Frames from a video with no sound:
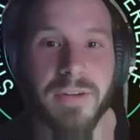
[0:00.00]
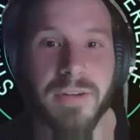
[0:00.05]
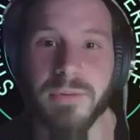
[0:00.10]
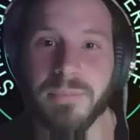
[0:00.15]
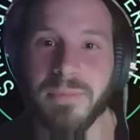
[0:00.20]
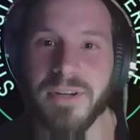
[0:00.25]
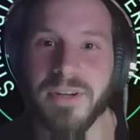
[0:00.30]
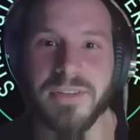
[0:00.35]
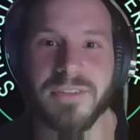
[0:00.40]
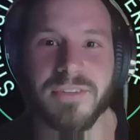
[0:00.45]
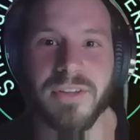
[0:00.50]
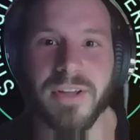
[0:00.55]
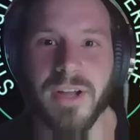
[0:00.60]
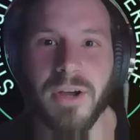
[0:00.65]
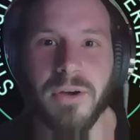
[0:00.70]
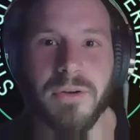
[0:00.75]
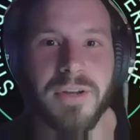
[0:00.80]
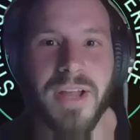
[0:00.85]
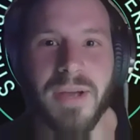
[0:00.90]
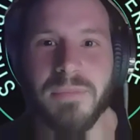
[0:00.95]
Everybody's like,
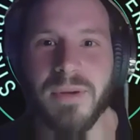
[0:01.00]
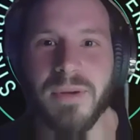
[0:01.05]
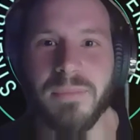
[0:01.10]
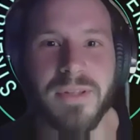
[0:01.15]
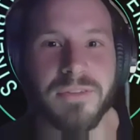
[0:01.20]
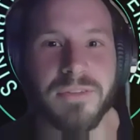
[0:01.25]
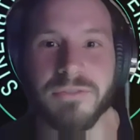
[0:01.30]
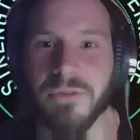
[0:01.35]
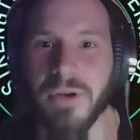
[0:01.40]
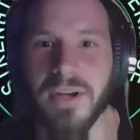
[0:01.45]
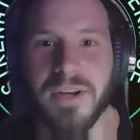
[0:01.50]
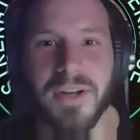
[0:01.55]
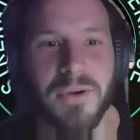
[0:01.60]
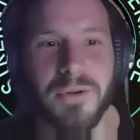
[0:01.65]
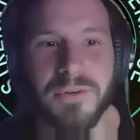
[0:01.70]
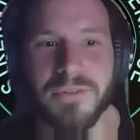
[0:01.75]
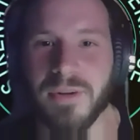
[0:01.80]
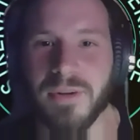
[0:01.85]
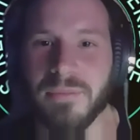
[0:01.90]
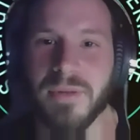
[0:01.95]
oh yeah, I'm going to be a strength
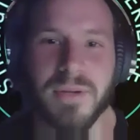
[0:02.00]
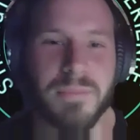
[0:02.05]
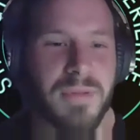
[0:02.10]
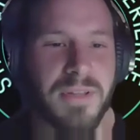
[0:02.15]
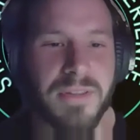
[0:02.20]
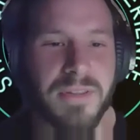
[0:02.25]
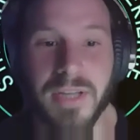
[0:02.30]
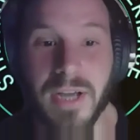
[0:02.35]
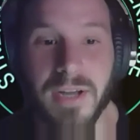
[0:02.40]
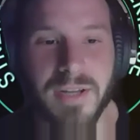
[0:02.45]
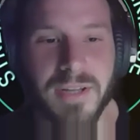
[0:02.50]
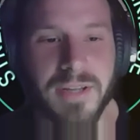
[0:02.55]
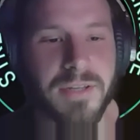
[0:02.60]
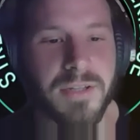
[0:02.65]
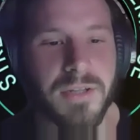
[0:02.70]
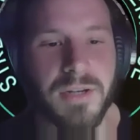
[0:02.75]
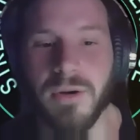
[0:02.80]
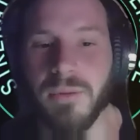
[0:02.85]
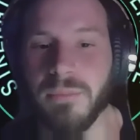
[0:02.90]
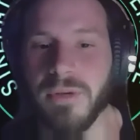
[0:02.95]
coach and I'm going to be the guy,
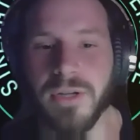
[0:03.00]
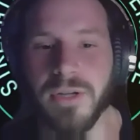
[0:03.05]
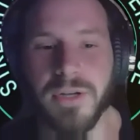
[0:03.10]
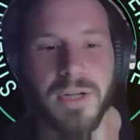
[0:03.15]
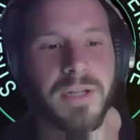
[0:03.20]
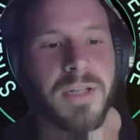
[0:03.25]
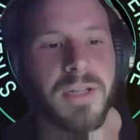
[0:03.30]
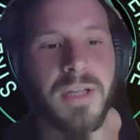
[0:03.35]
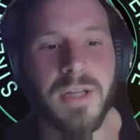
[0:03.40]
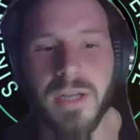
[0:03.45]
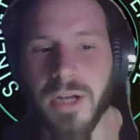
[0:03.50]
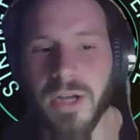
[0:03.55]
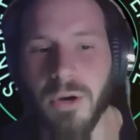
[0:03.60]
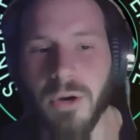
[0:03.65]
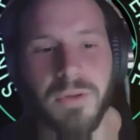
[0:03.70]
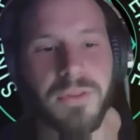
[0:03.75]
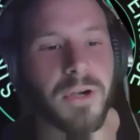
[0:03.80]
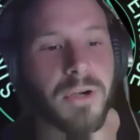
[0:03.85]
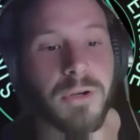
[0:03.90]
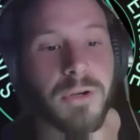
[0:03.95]
you know, I'm going to
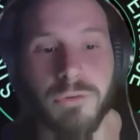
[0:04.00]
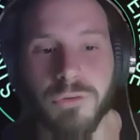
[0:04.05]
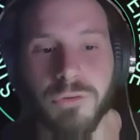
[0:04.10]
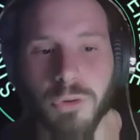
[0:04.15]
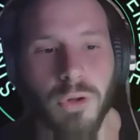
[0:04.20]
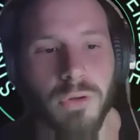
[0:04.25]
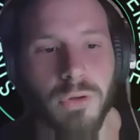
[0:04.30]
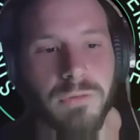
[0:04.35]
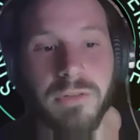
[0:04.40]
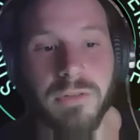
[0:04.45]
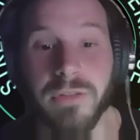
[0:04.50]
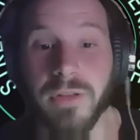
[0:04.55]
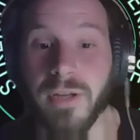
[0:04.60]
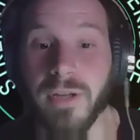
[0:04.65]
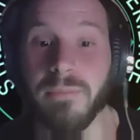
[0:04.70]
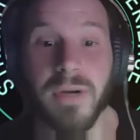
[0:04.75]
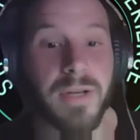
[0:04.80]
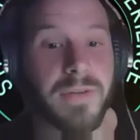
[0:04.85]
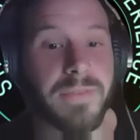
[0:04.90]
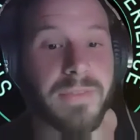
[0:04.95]
go in there and control
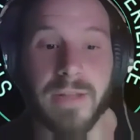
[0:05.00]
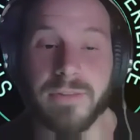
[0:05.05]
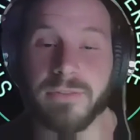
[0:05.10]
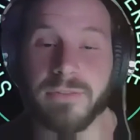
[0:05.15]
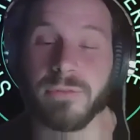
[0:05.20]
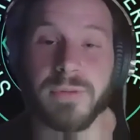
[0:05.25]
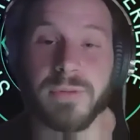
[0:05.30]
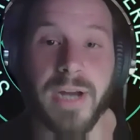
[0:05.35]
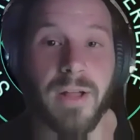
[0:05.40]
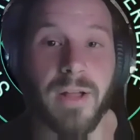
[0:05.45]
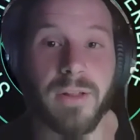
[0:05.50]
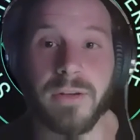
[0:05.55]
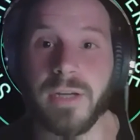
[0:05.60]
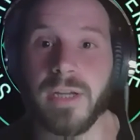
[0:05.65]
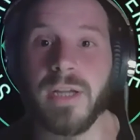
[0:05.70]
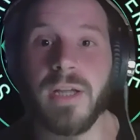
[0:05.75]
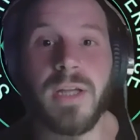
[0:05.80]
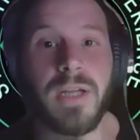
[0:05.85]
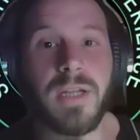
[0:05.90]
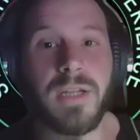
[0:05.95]
everything. But that's the
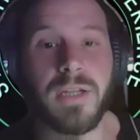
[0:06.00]
reality.